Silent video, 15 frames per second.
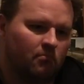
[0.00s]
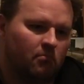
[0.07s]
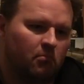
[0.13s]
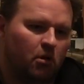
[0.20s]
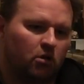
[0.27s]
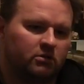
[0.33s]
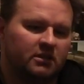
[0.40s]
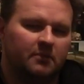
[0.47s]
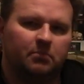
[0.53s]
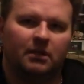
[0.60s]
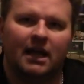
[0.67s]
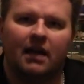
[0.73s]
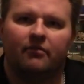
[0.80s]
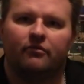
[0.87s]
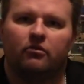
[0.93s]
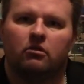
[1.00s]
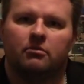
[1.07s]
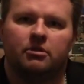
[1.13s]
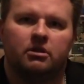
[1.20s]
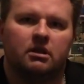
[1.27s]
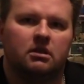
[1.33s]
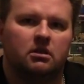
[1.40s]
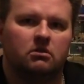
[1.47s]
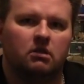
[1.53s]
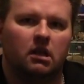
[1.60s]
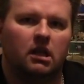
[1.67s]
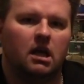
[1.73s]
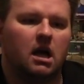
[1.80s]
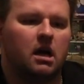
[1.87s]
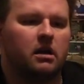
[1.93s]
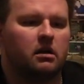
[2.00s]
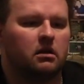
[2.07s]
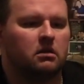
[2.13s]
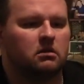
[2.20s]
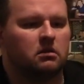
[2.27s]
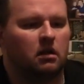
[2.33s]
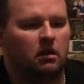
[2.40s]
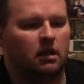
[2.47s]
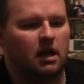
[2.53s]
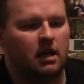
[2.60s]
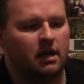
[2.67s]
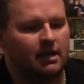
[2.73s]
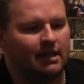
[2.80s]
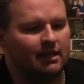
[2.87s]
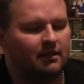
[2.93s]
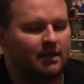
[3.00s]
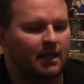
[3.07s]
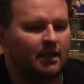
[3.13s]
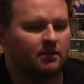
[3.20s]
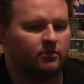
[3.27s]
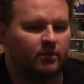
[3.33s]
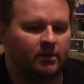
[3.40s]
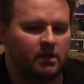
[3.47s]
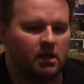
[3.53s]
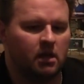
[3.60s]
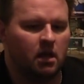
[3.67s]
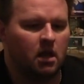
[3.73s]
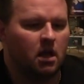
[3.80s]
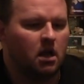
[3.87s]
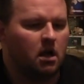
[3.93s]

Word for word: multi-platform. You can do a lot of a lot of neat things with it.